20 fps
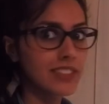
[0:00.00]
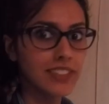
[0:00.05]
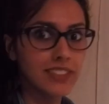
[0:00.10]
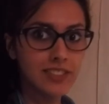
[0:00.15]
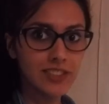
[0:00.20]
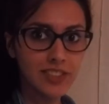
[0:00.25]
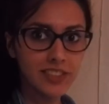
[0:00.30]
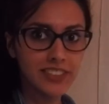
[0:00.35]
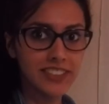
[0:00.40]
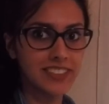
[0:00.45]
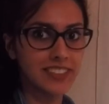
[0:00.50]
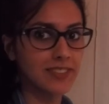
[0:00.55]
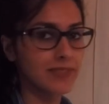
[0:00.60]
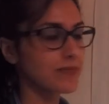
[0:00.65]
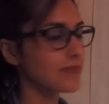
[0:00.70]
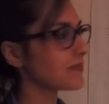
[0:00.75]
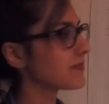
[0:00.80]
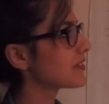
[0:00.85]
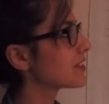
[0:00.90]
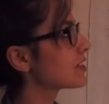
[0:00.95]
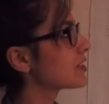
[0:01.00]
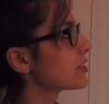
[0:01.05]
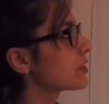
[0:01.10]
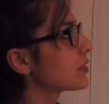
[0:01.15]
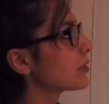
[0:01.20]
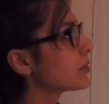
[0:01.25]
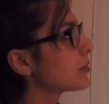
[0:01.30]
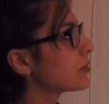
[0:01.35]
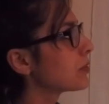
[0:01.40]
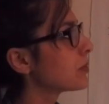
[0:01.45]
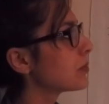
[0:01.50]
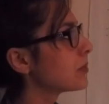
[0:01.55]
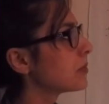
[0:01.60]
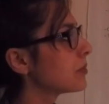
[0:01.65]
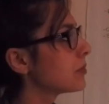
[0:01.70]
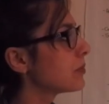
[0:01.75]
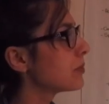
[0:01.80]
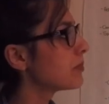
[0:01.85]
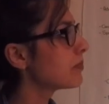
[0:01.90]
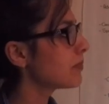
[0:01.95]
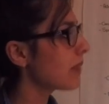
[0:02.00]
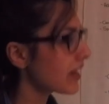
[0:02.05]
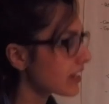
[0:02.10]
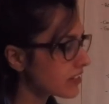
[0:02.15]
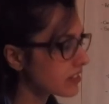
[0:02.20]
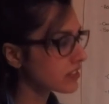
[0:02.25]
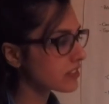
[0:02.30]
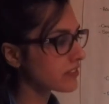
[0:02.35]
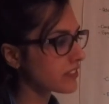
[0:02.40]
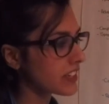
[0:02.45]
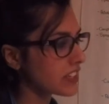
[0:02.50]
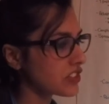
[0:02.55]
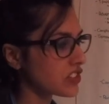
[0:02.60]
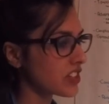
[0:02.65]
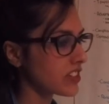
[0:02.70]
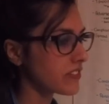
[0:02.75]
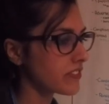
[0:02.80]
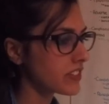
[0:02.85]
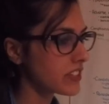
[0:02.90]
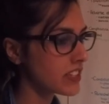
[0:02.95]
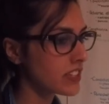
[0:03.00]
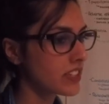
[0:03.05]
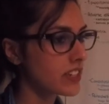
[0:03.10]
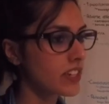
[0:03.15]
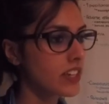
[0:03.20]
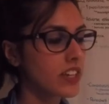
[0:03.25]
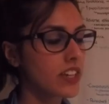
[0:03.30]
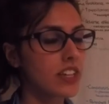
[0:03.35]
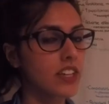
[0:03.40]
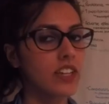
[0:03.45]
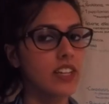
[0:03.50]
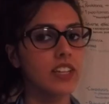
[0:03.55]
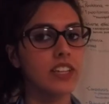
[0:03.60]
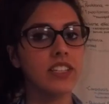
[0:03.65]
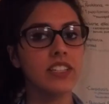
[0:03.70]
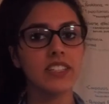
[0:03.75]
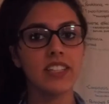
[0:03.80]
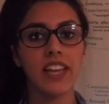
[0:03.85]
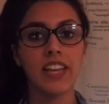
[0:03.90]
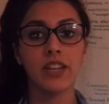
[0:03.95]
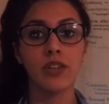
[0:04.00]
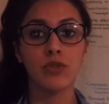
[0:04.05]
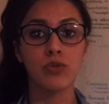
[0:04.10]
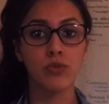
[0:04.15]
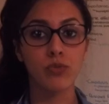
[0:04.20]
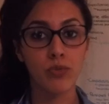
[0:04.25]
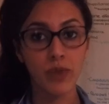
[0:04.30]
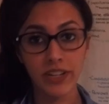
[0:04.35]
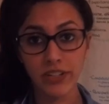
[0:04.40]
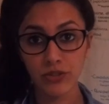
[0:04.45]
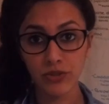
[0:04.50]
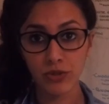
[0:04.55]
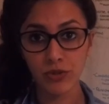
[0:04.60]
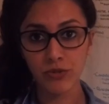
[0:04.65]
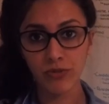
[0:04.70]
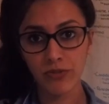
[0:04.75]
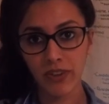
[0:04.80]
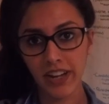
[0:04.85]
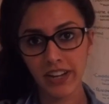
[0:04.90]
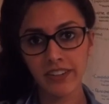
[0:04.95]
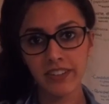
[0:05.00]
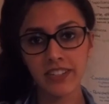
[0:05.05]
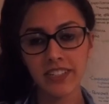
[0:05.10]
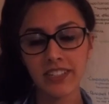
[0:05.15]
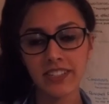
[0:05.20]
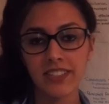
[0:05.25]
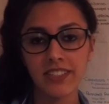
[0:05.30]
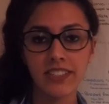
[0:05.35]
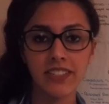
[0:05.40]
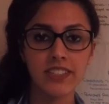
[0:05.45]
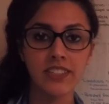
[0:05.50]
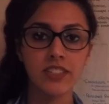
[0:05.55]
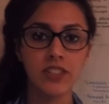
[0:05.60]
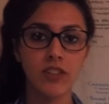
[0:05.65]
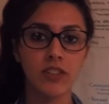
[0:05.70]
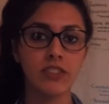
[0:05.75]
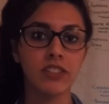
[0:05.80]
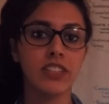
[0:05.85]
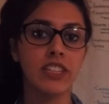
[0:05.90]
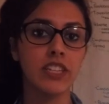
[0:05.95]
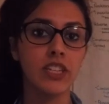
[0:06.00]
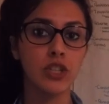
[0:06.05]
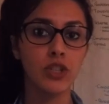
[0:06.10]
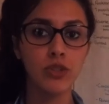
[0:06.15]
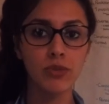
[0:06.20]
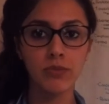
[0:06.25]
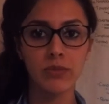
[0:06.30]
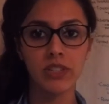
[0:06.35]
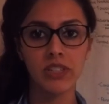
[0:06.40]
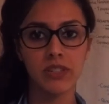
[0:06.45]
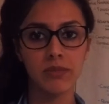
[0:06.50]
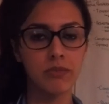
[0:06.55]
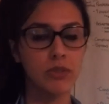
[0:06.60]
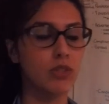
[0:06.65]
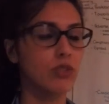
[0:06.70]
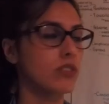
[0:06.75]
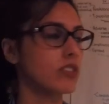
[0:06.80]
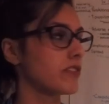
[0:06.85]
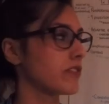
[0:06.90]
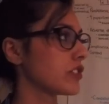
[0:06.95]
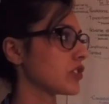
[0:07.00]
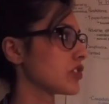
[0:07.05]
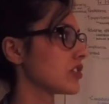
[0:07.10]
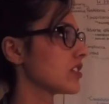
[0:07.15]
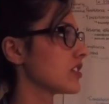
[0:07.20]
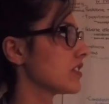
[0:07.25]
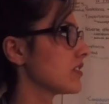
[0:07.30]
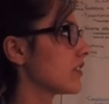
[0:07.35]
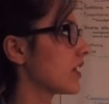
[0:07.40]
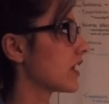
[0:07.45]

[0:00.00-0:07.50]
get started. So background of HIV is a retrovirus. It is called the human immunodeficiency